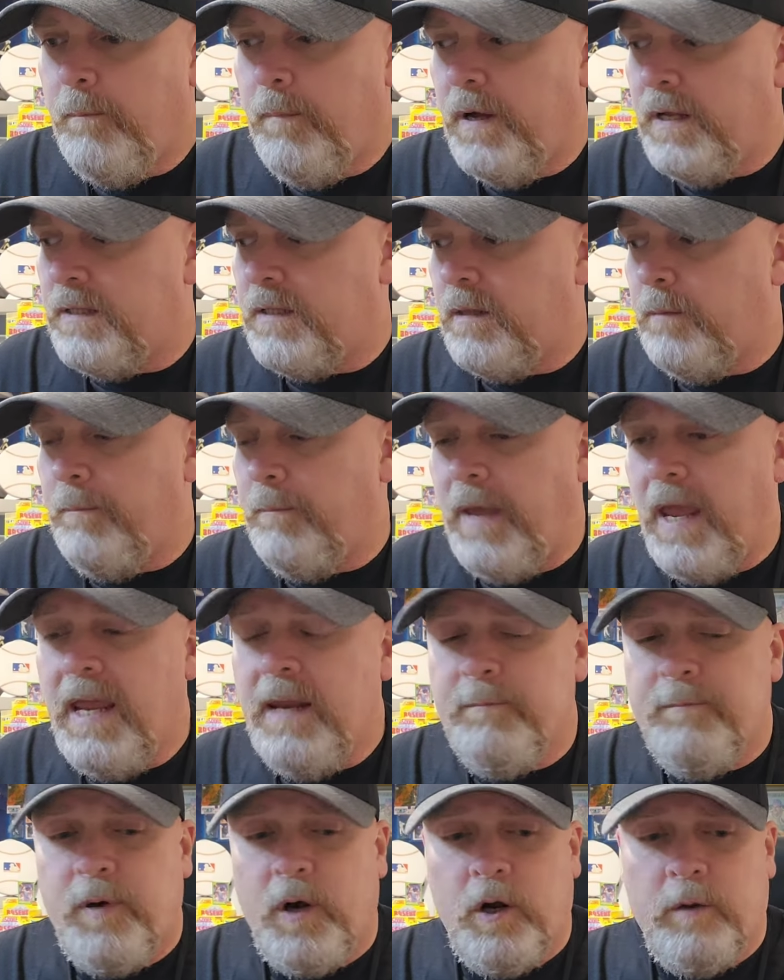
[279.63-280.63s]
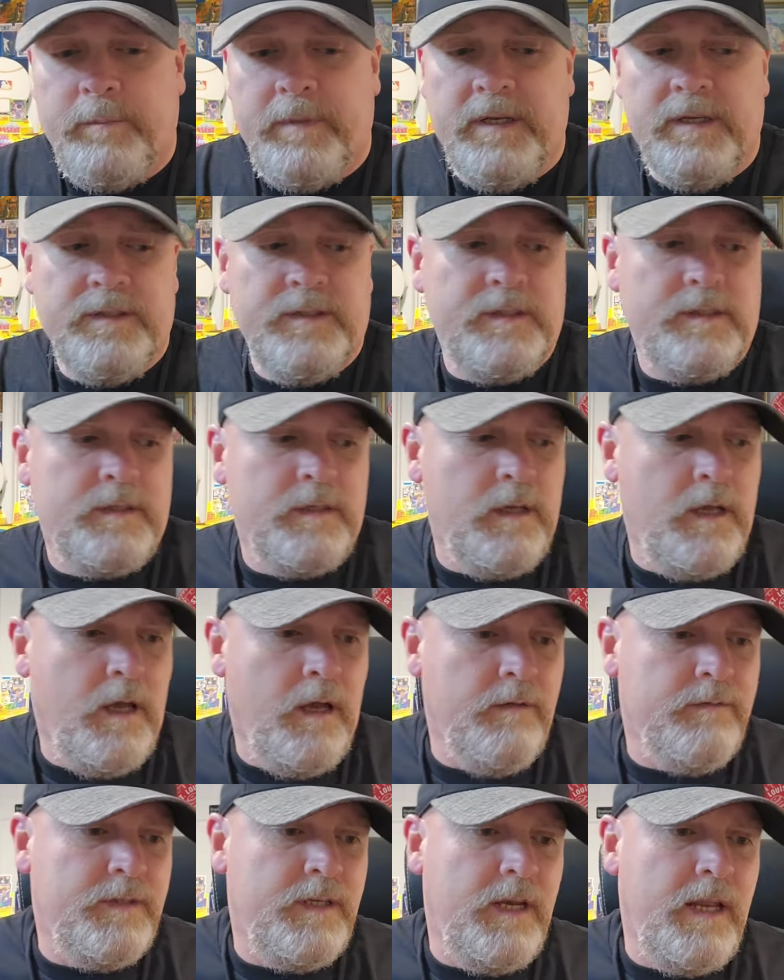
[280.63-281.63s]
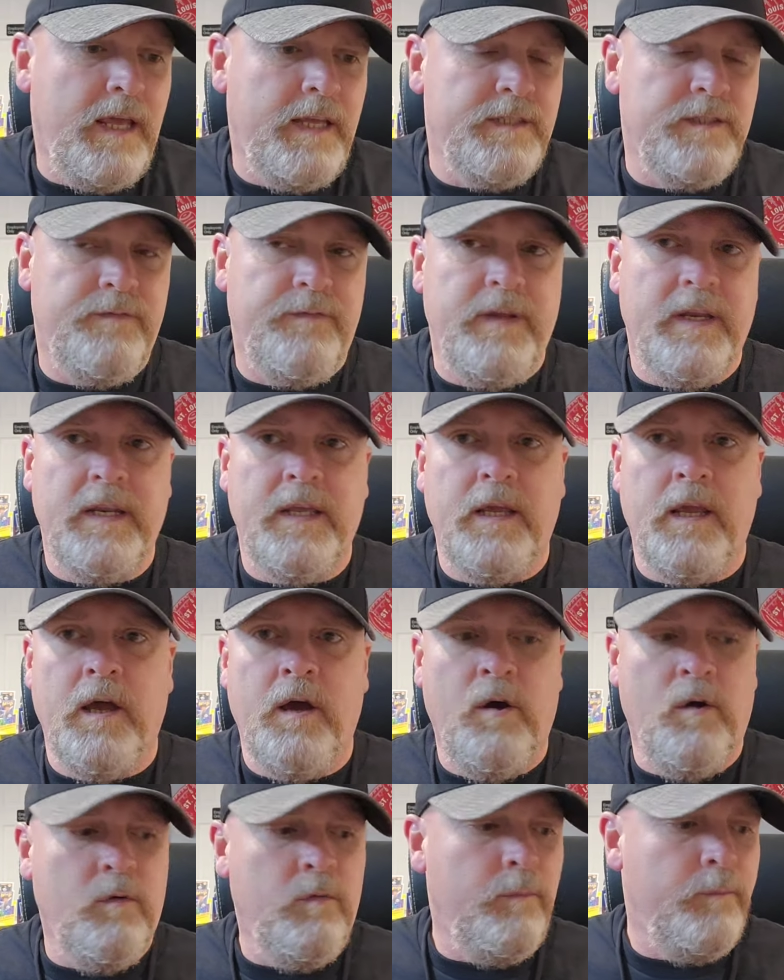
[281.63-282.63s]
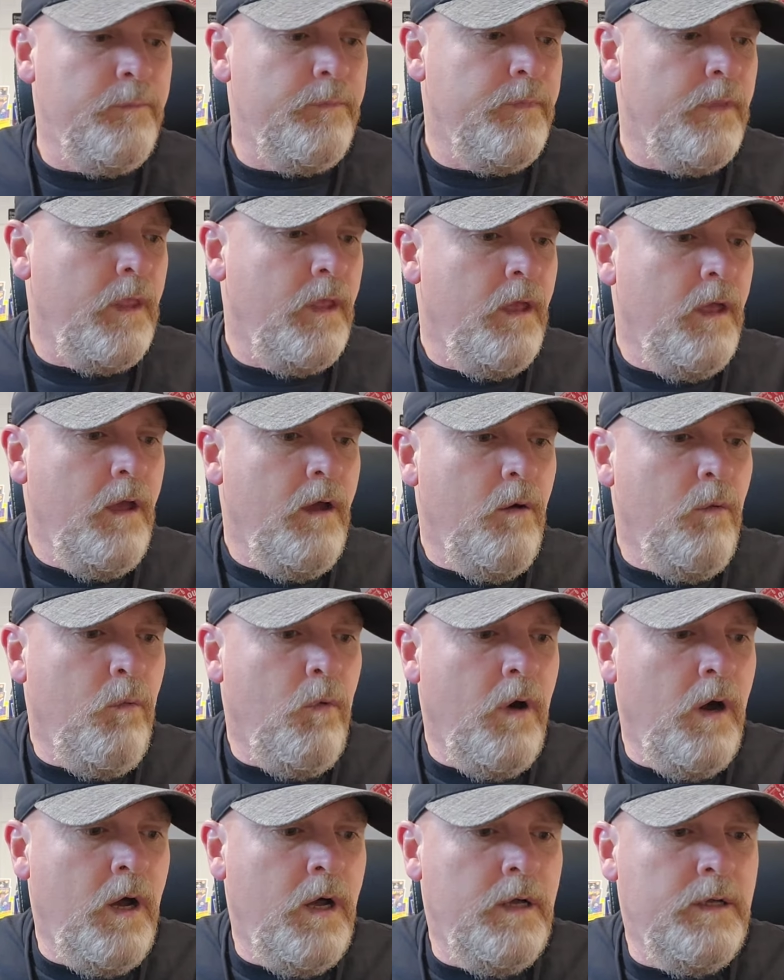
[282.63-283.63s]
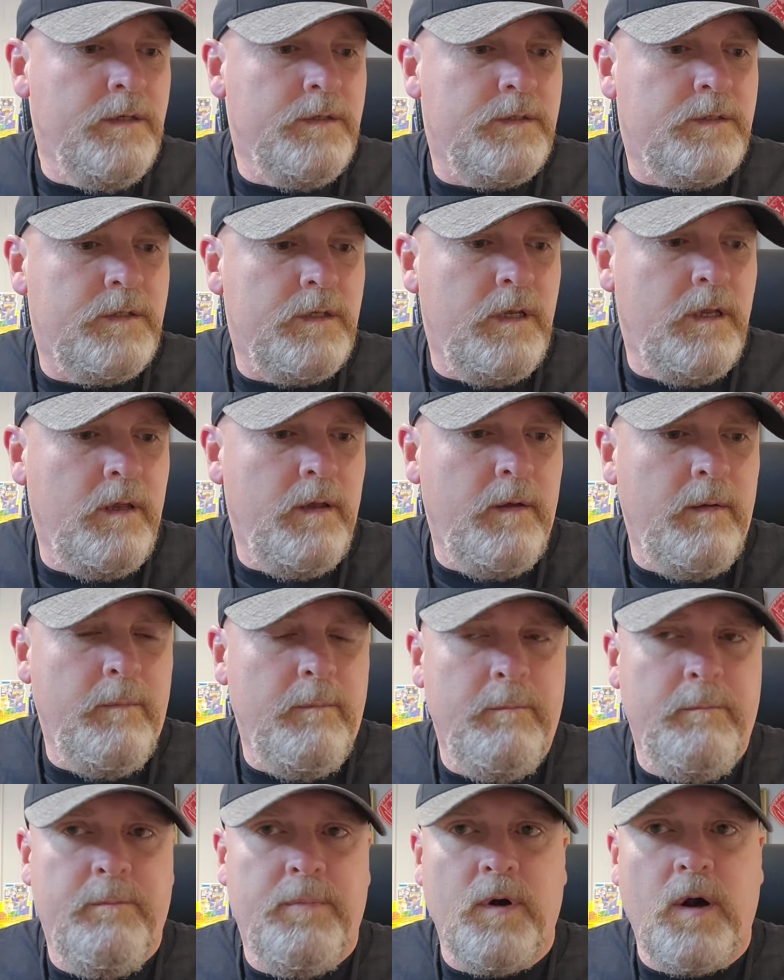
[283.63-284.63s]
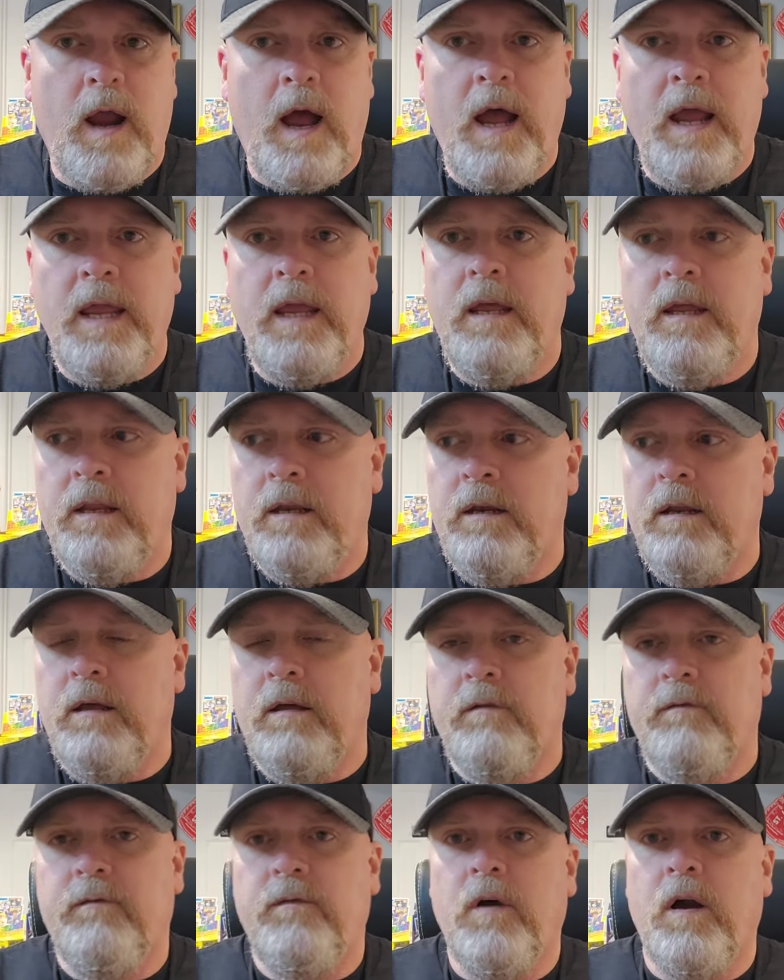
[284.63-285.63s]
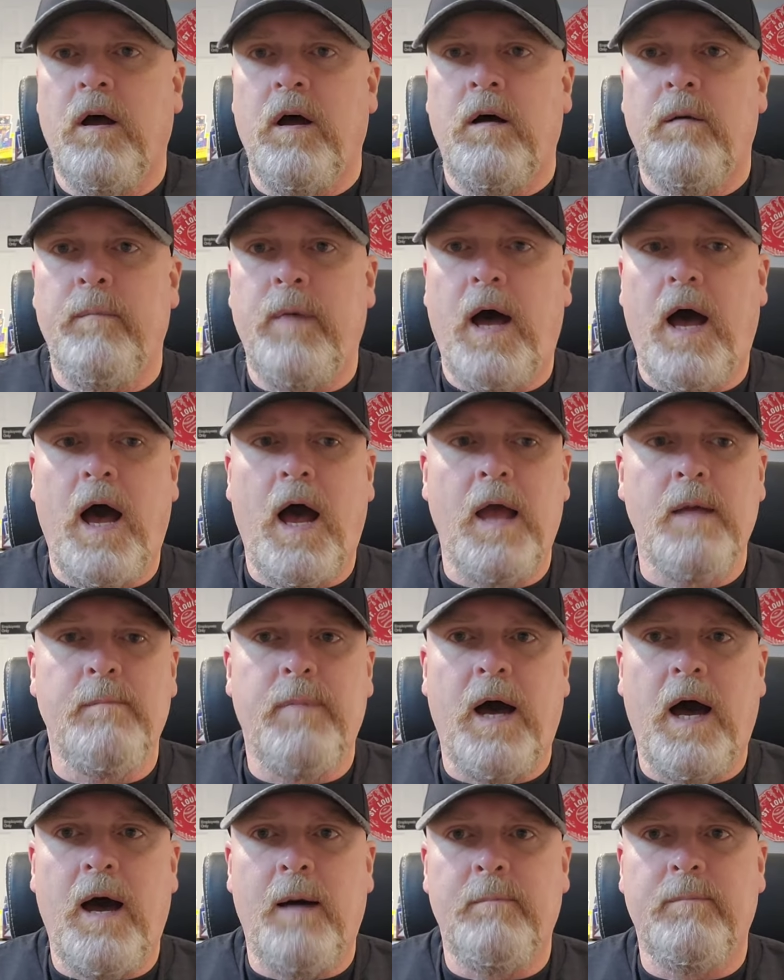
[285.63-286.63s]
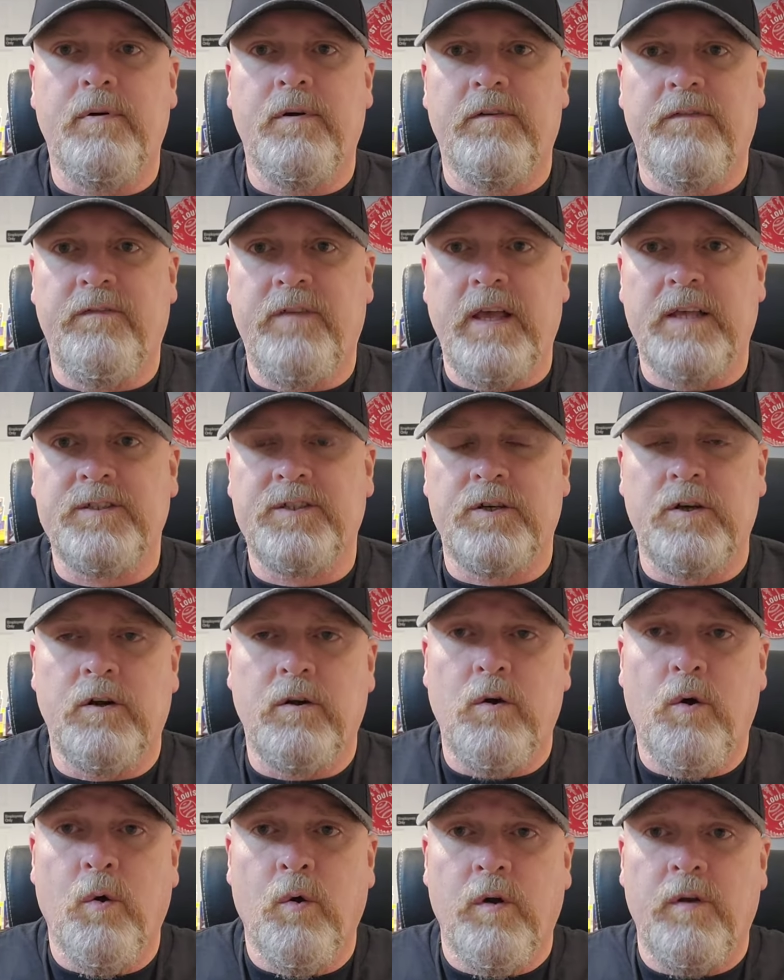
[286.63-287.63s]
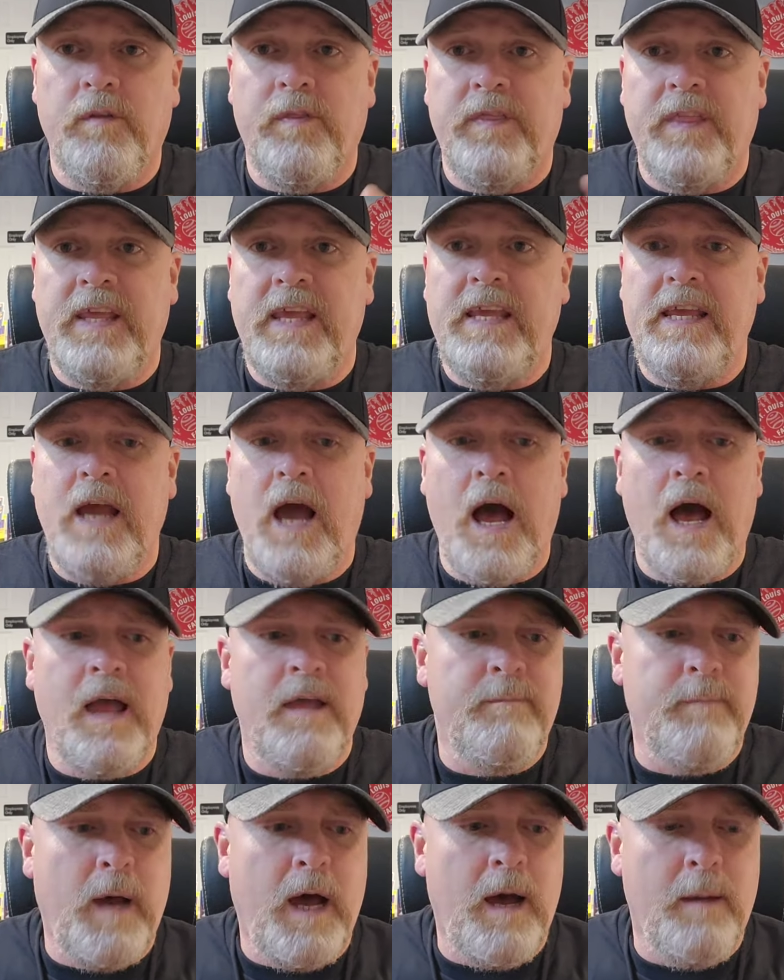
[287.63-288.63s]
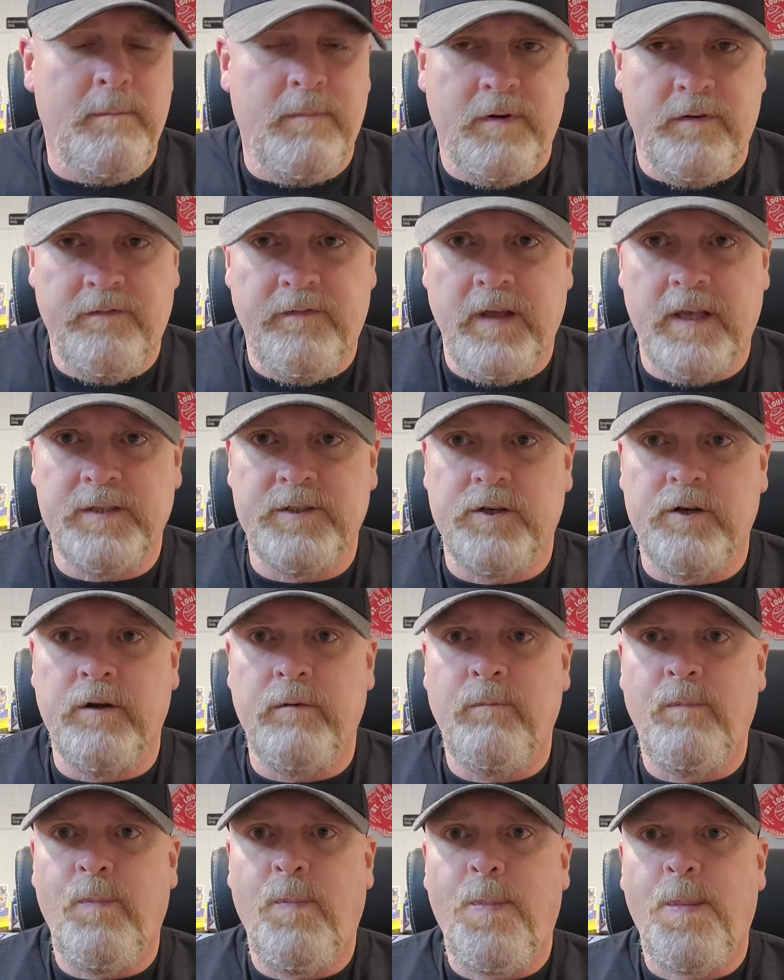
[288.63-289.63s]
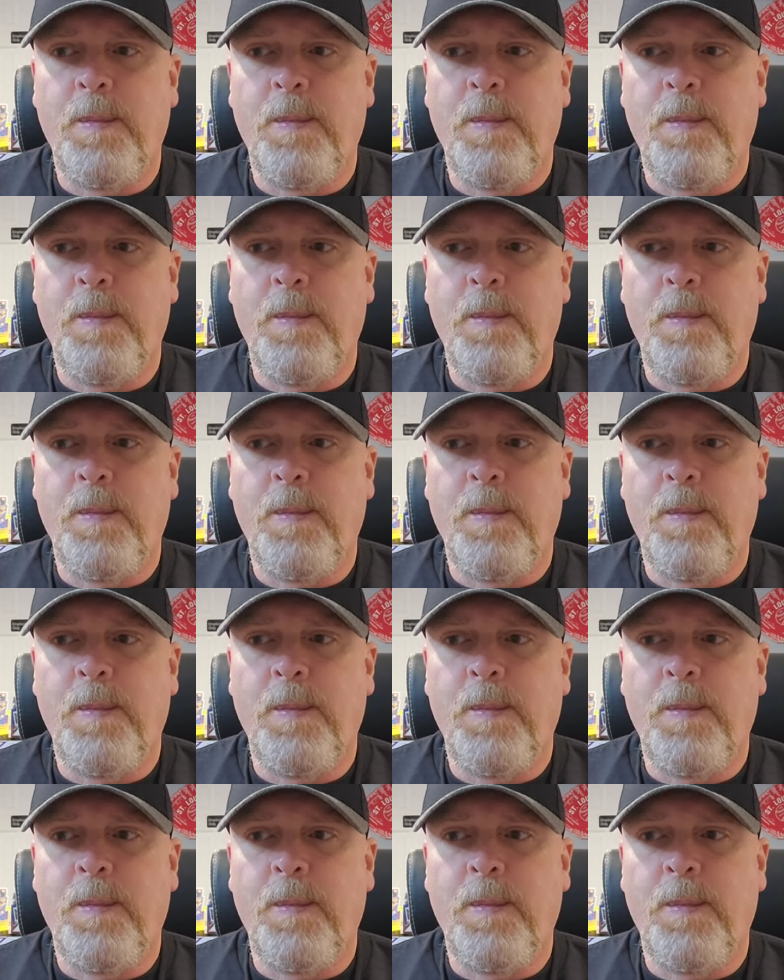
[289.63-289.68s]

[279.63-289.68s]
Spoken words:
But the main purpose of today's video was Brian from High Pop Professor, or the High Pop Professor,